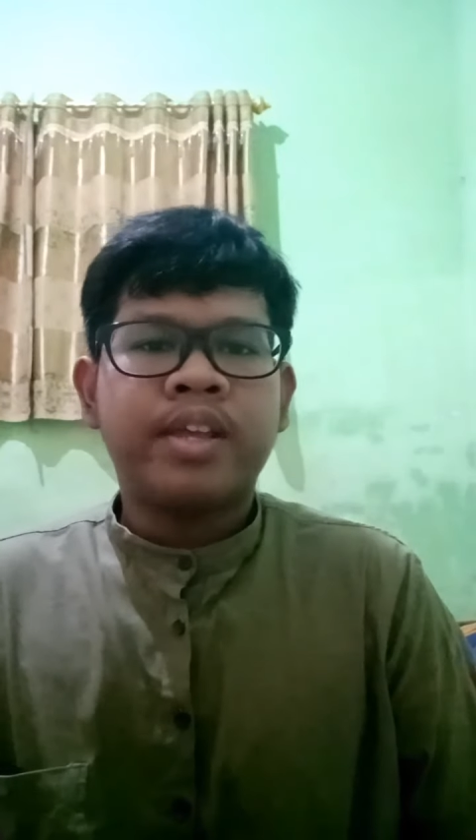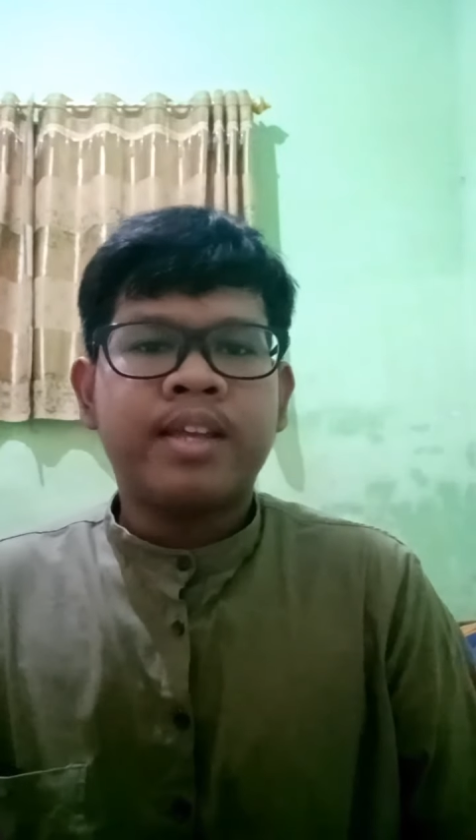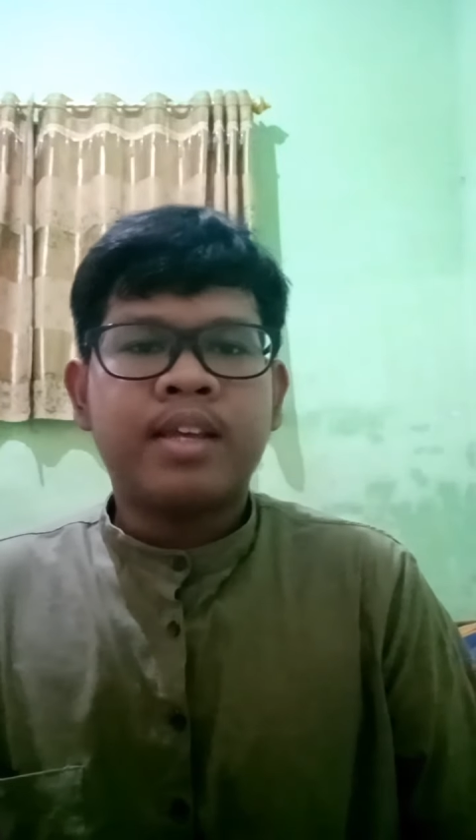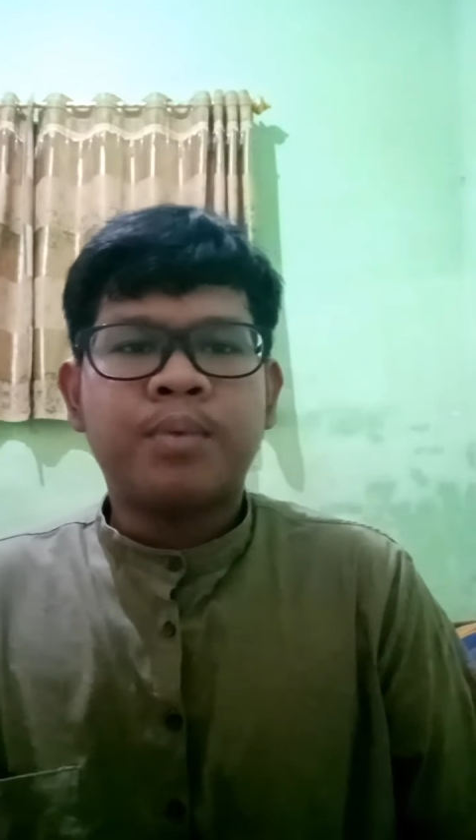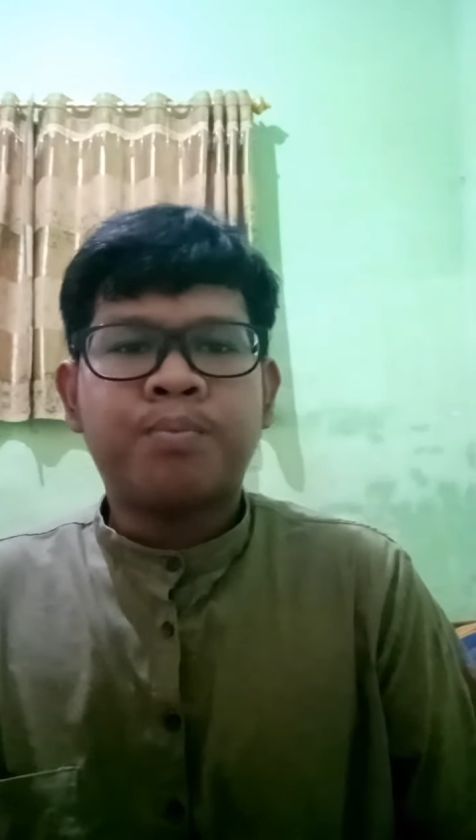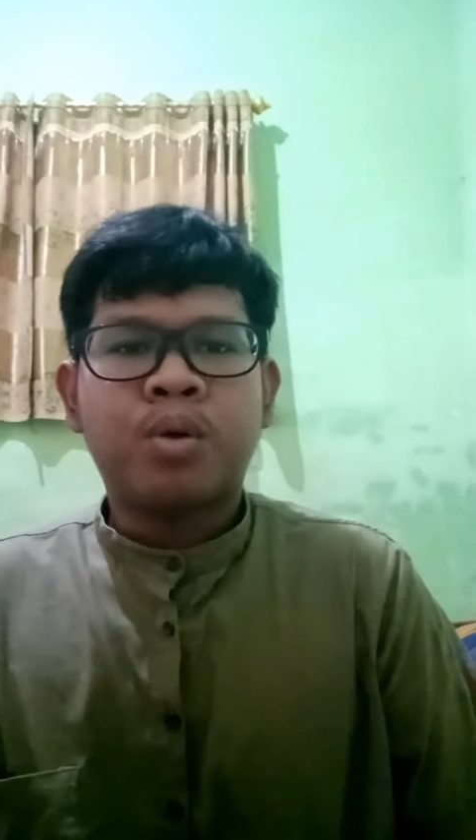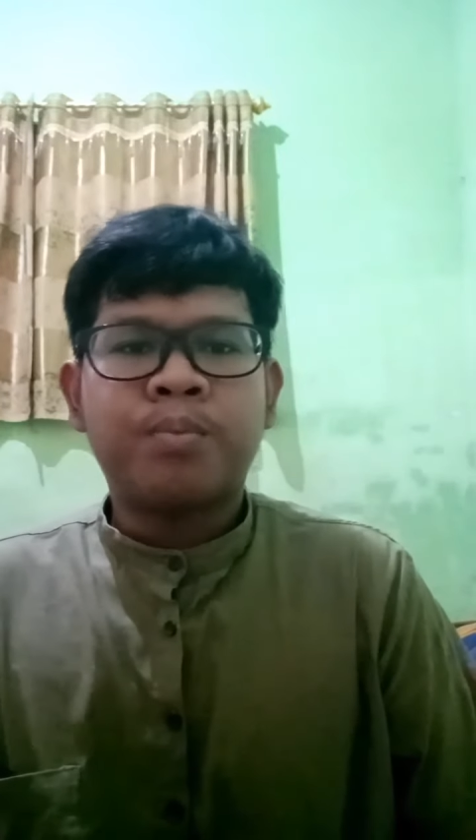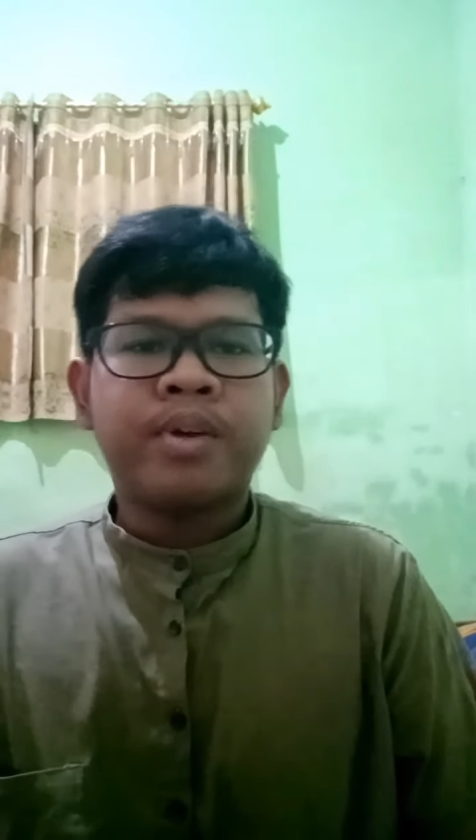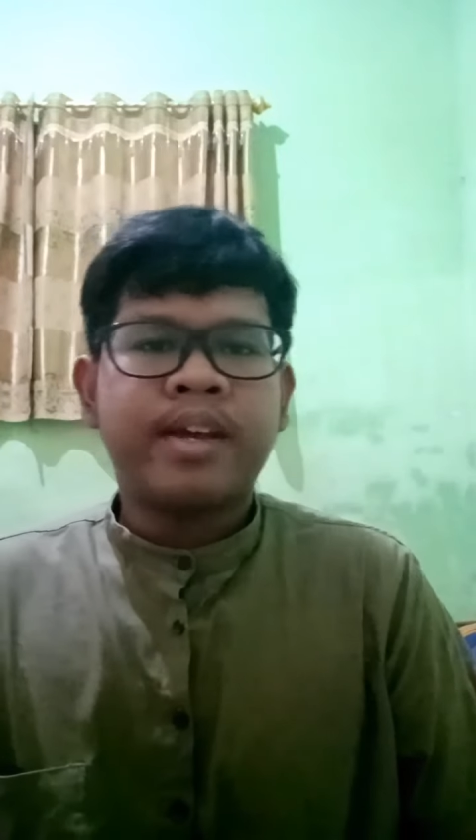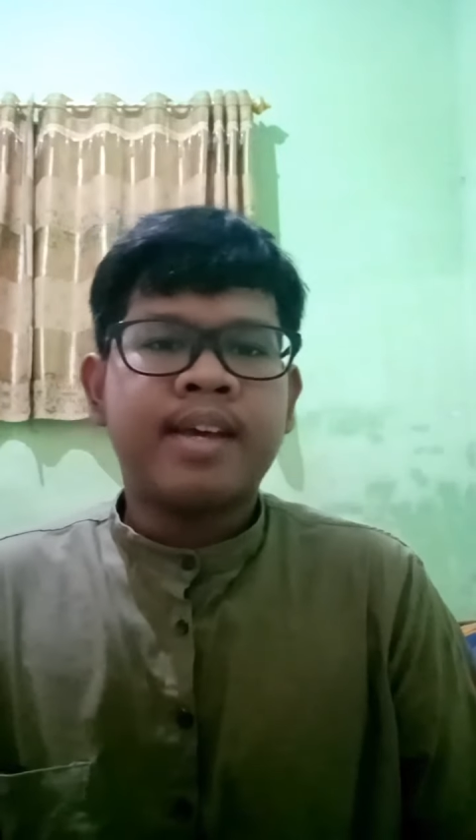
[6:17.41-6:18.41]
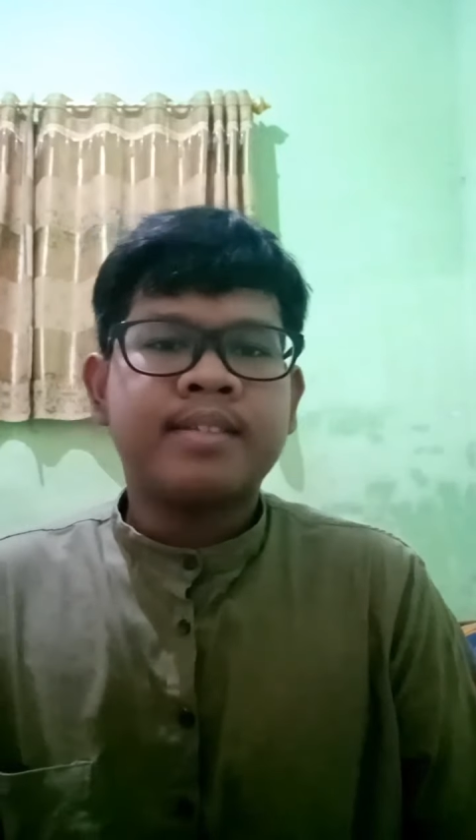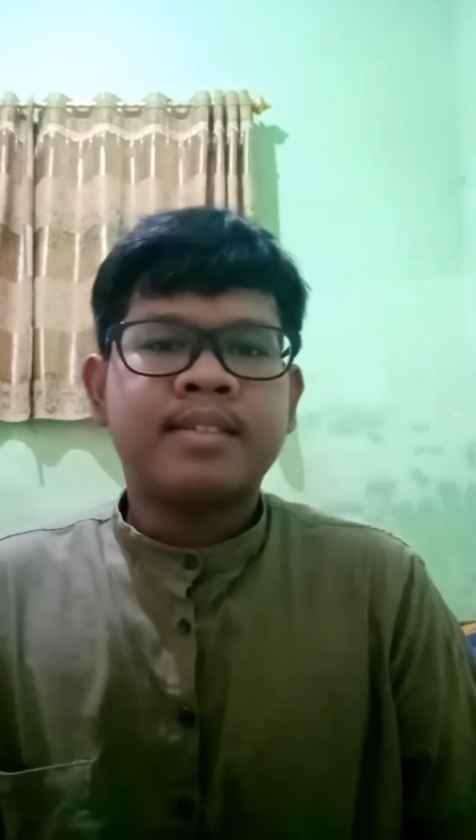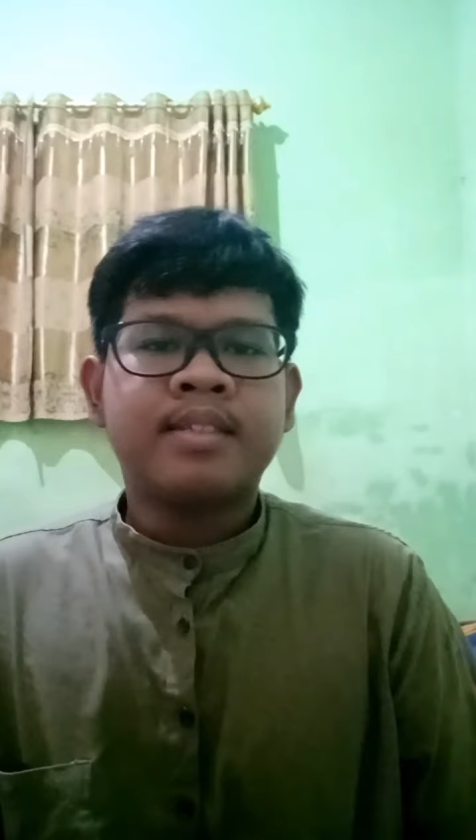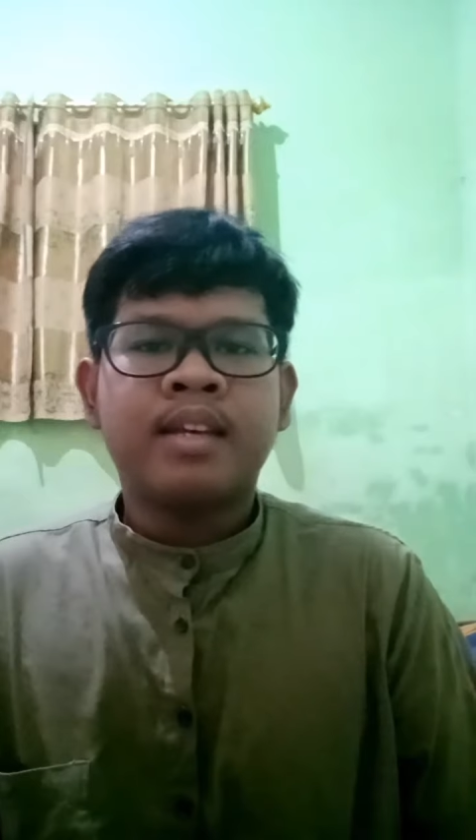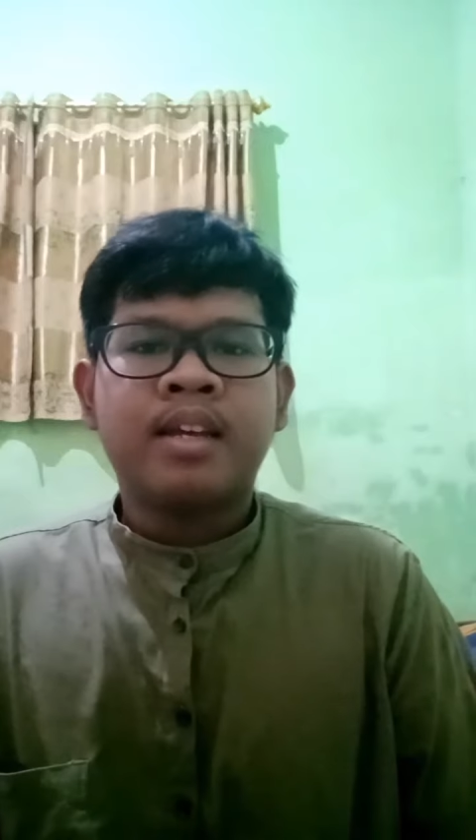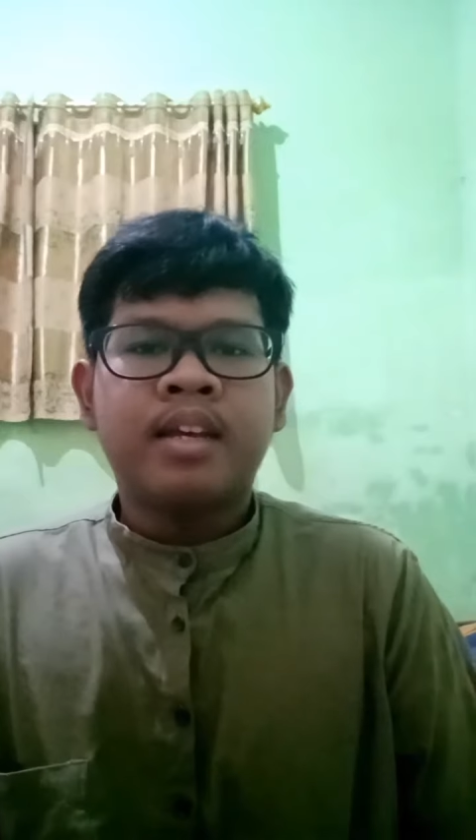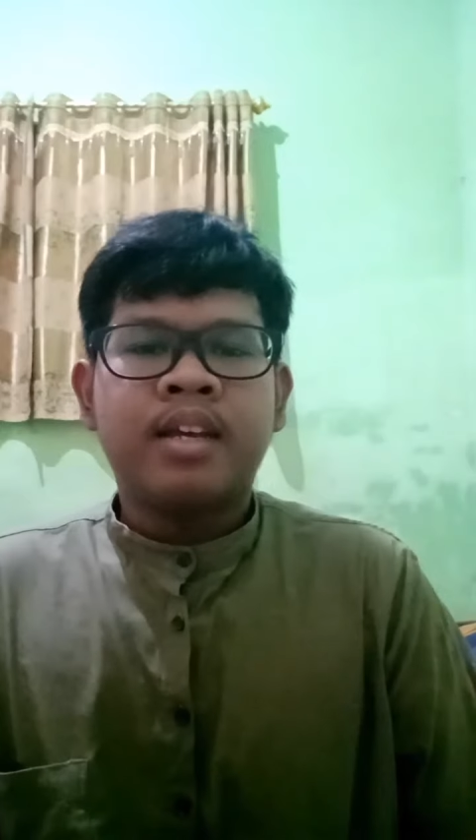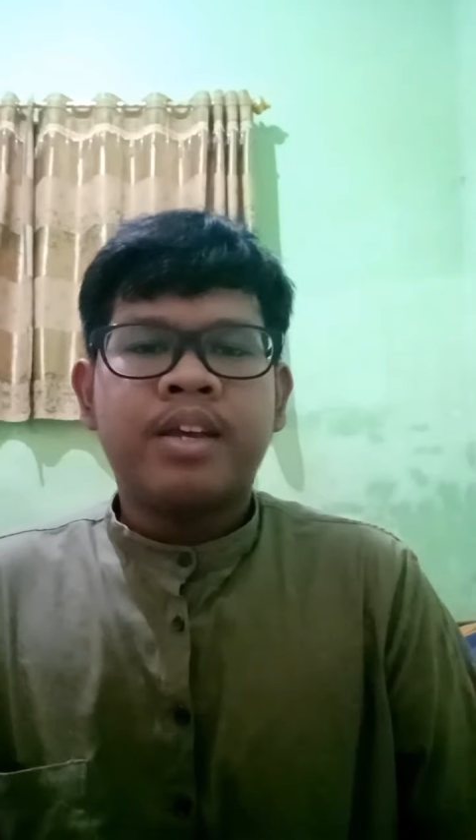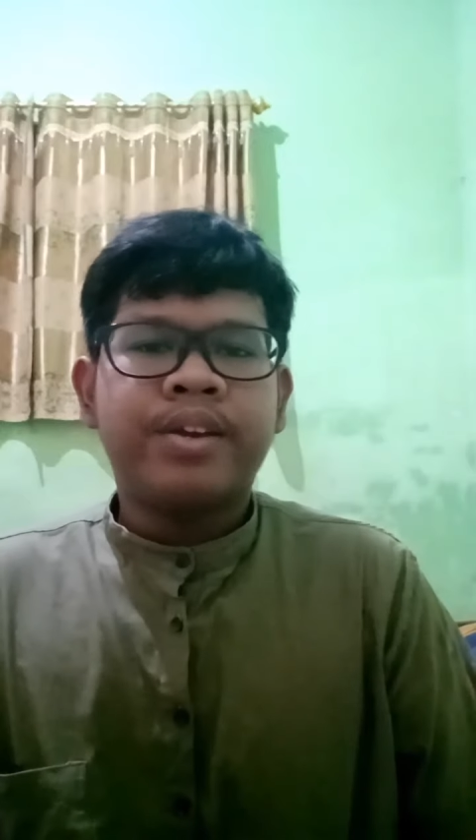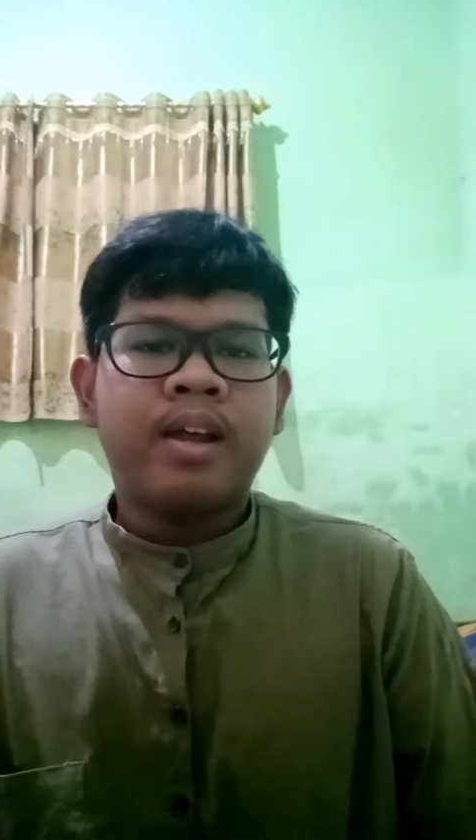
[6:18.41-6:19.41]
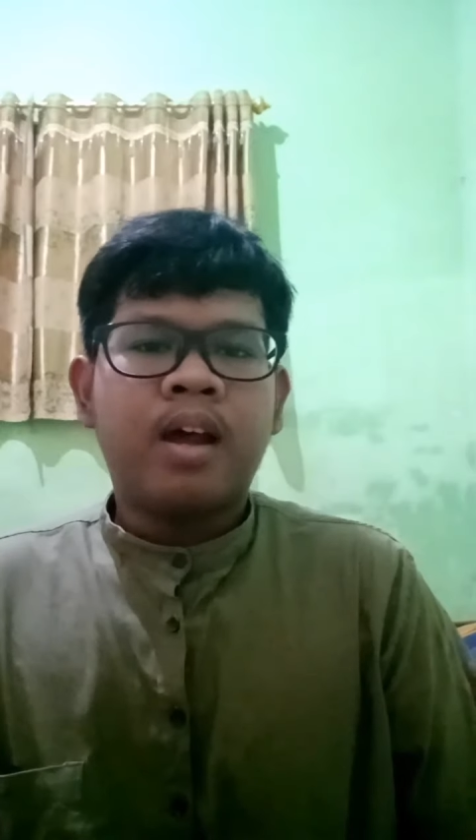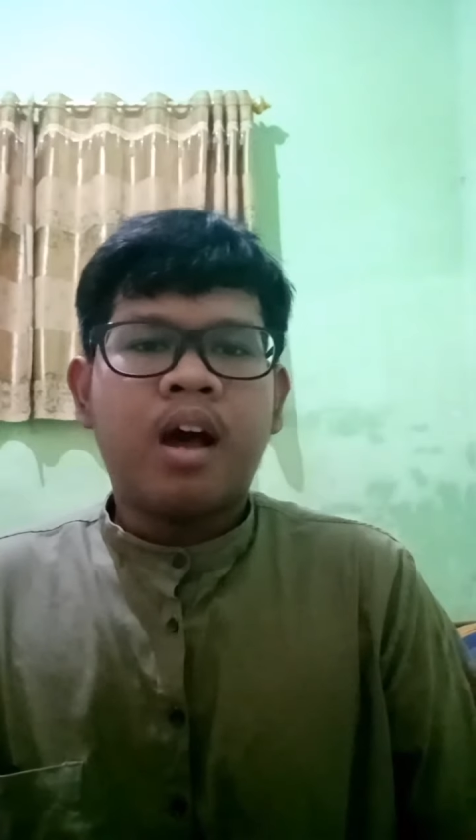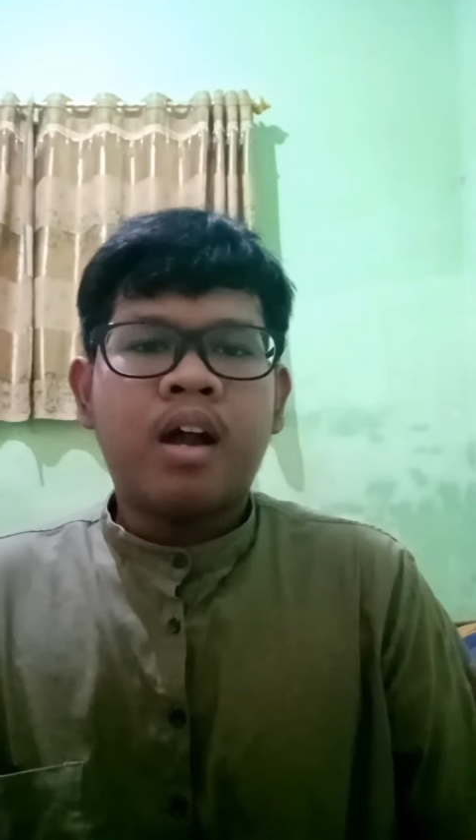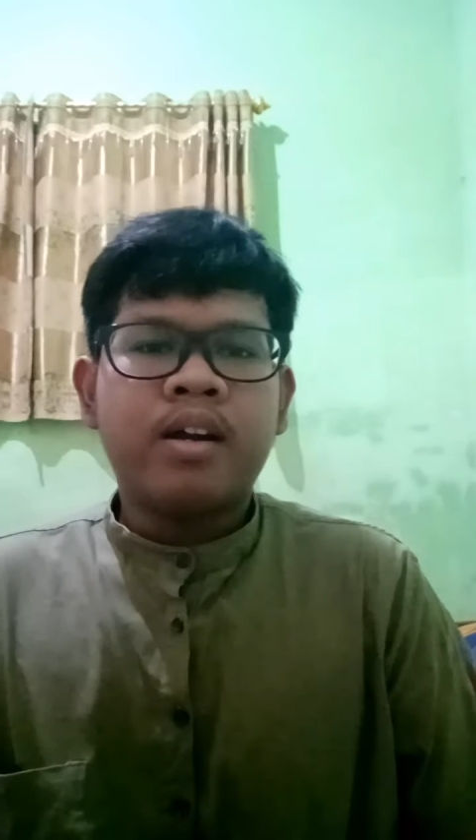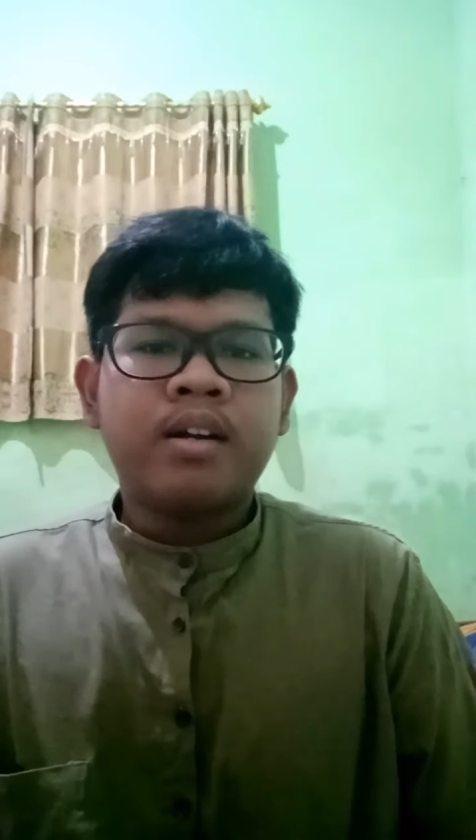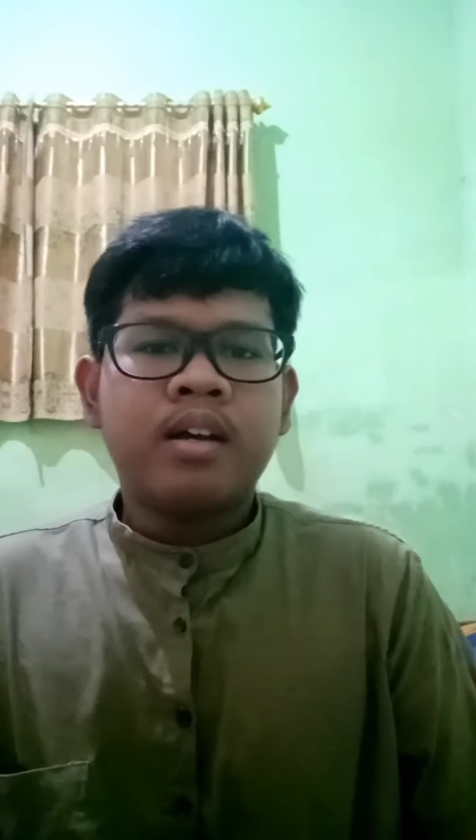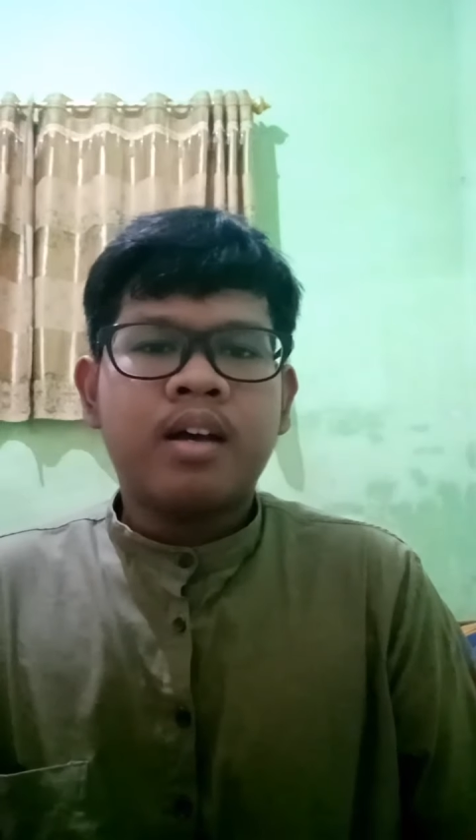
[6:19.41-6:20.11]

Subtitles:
is propagates in the air